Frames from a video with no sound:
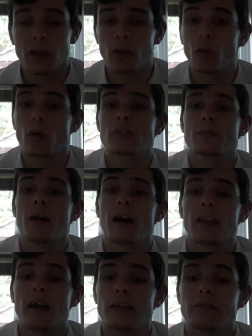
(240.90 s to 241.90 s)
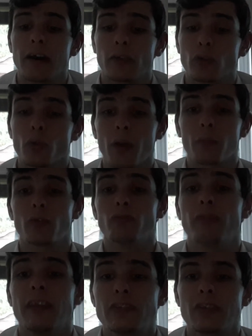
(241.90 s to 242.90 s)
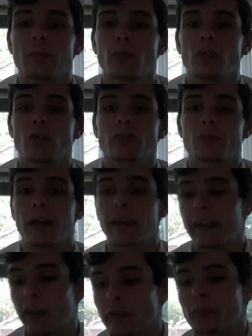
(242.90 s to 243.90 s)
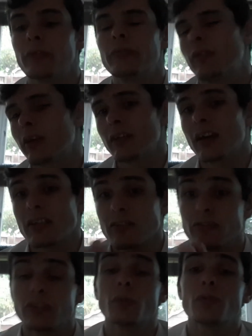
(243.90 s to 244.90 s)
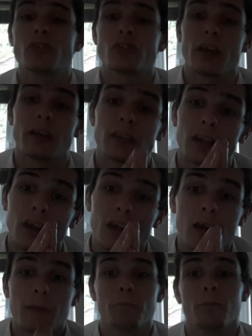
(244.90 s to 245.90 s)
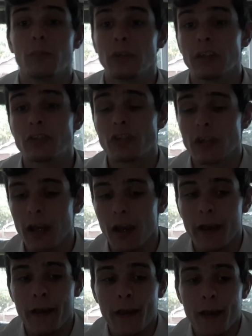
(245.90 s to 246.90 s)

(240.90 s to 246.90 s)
goals in my life, I don't know if I'm going to reach them goals by getting off my fucking ass and doing shit. Legit.